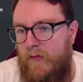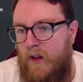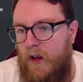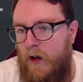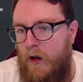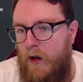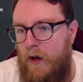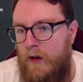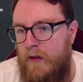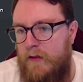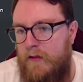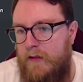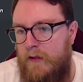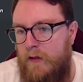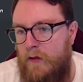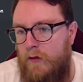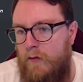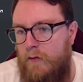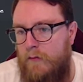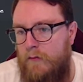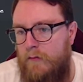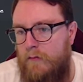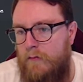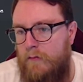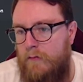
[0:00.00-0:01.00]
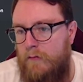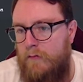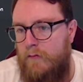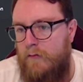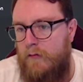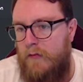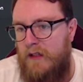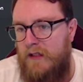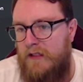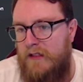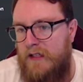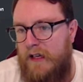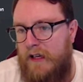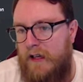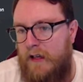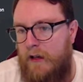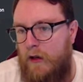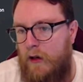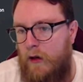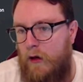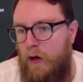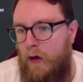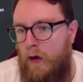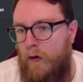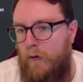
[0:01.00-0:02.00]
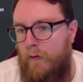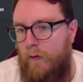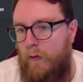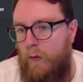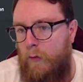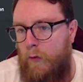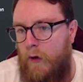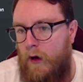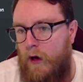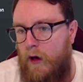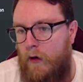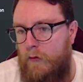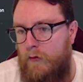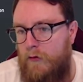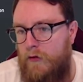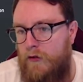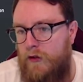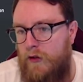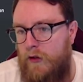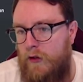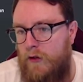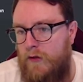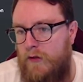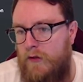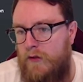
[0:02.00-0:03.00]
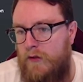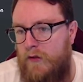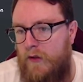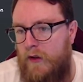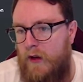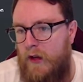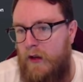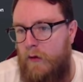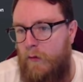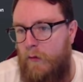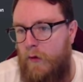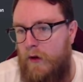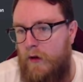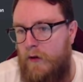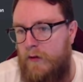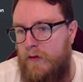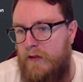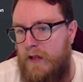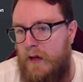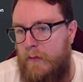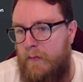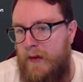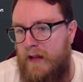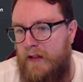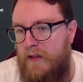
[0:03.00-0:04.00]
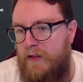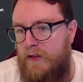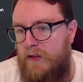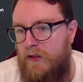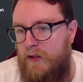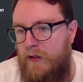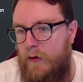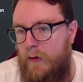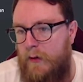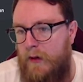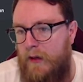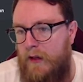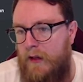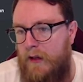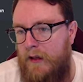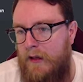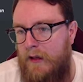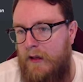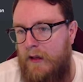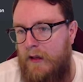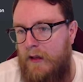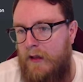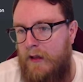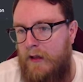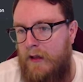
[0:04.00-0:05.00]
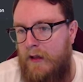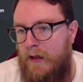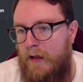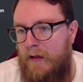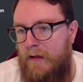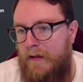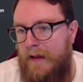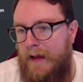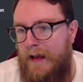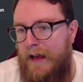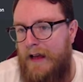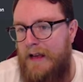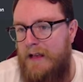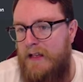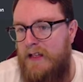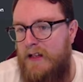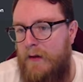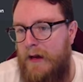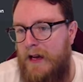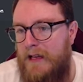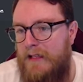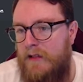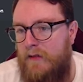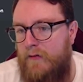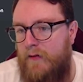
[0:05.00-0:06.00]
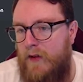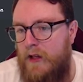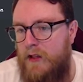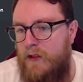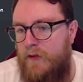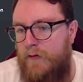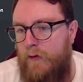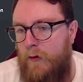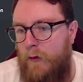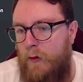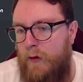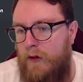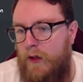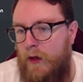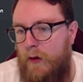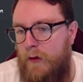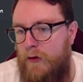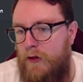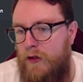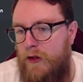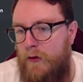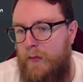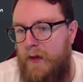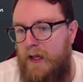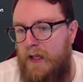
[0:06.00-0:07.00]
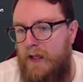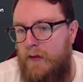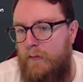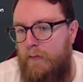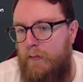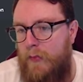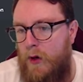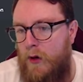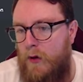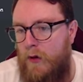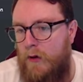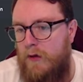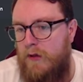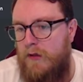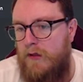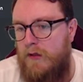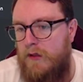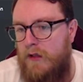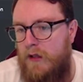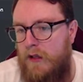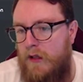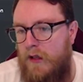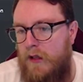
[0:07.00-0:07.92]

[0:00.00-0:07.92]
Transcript: Ertzil is taking a lot of wild shots. 31, who's at Batshuayi. So he should, as advanced forward though, he should be in the box.